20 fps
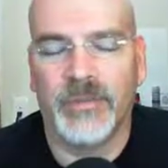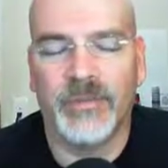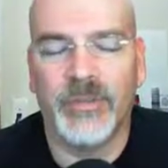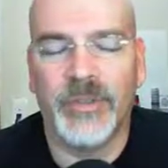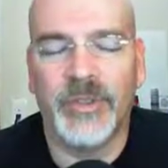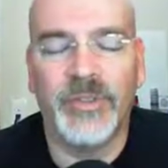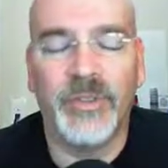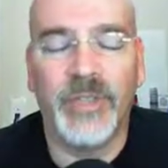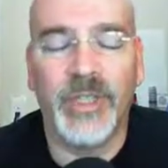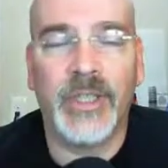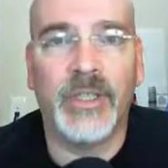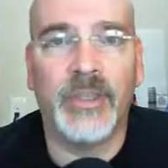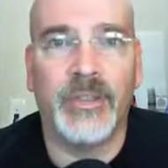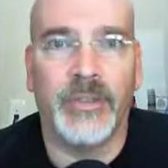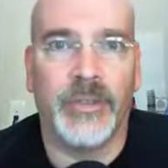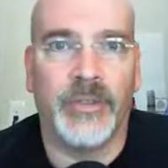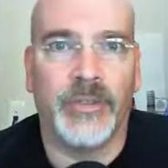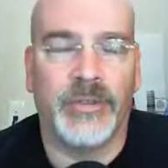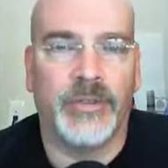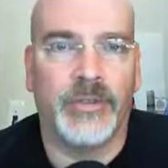
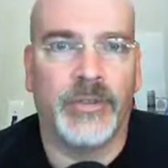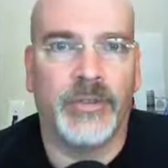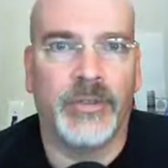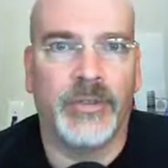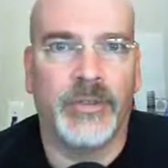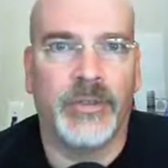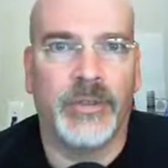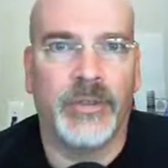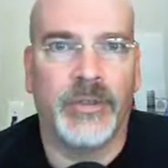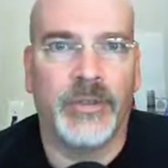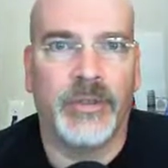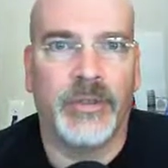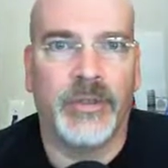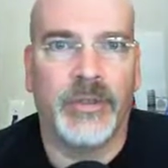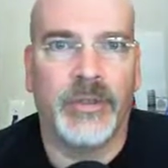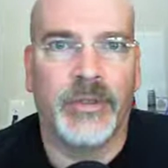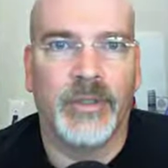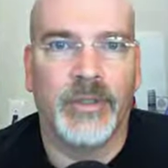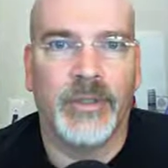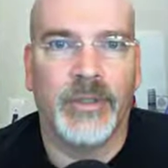ridiculous
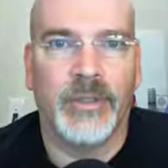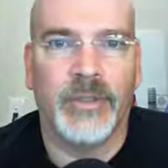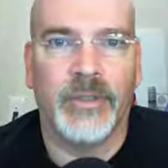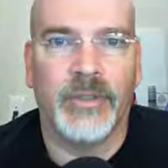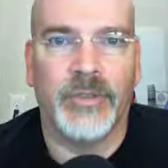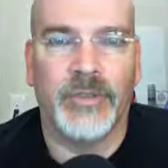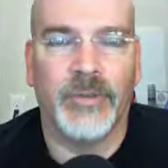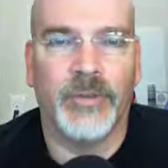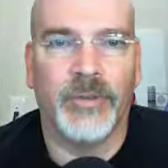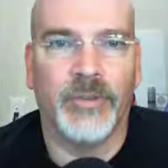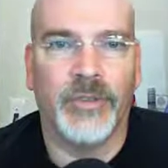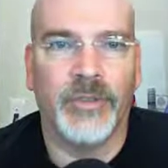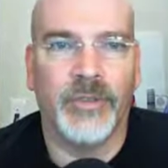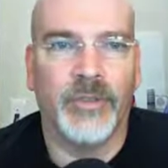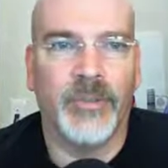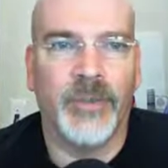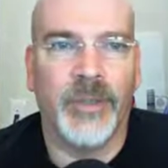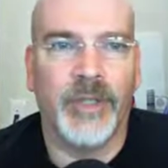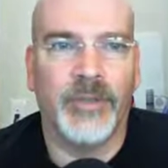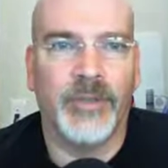assertions
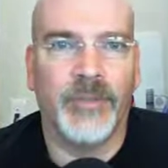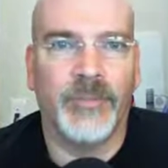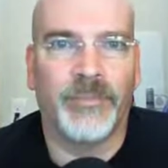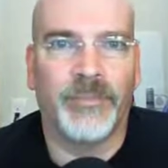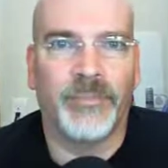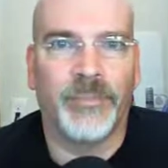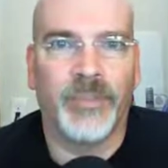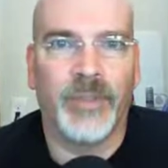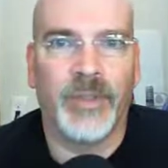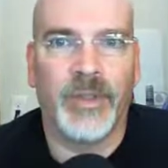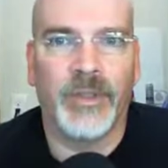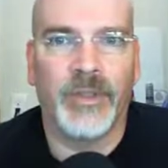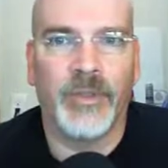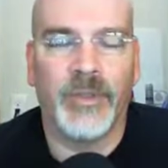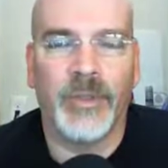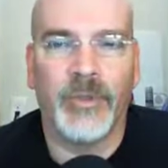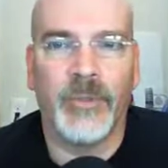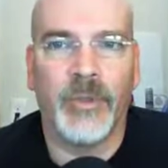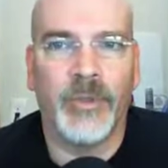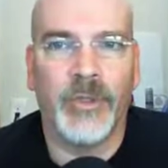about
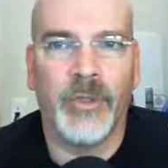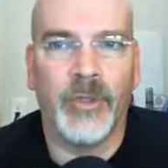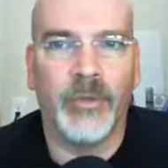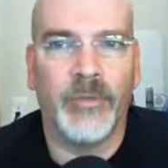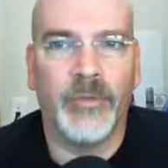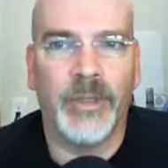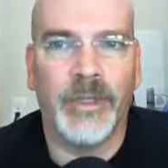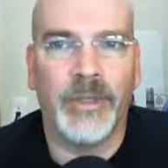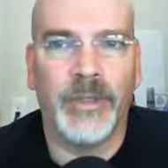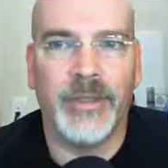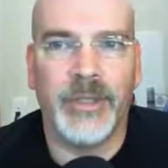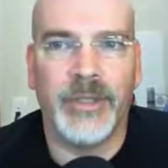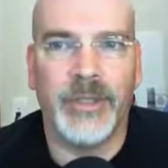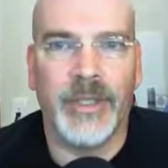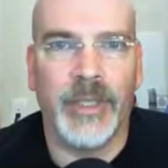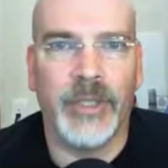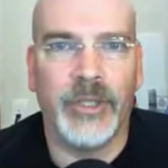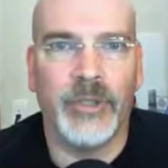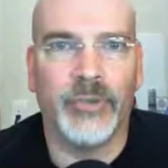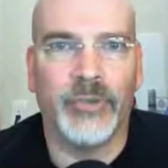COVID and
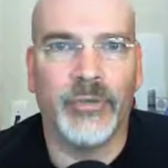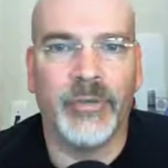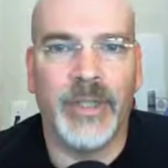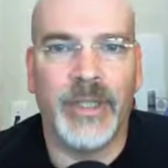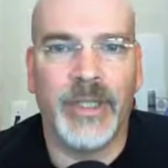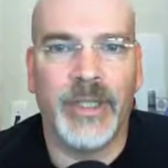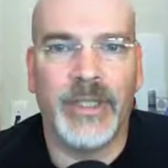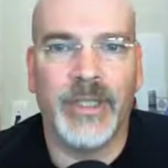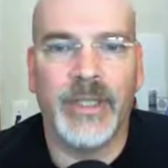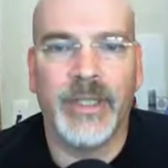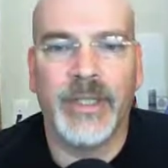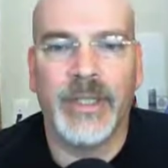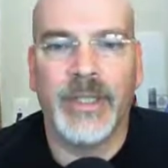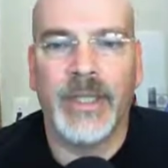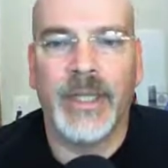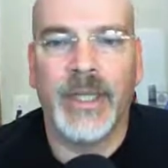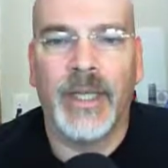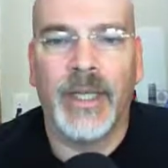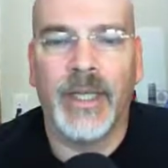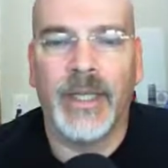how to treat it.
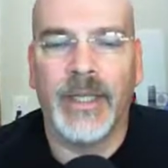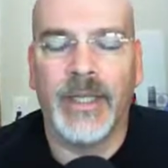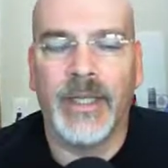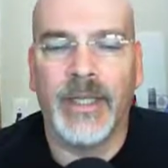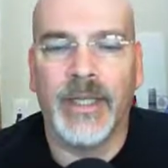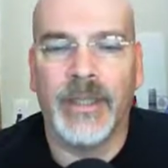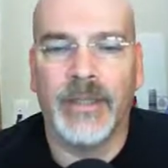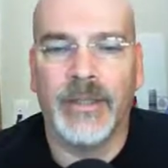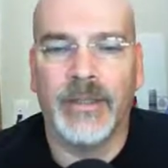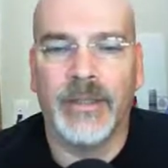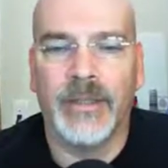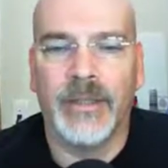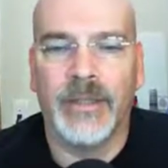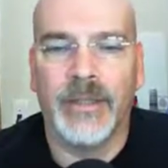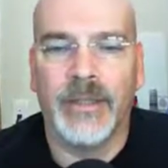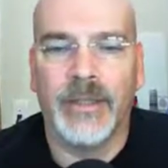And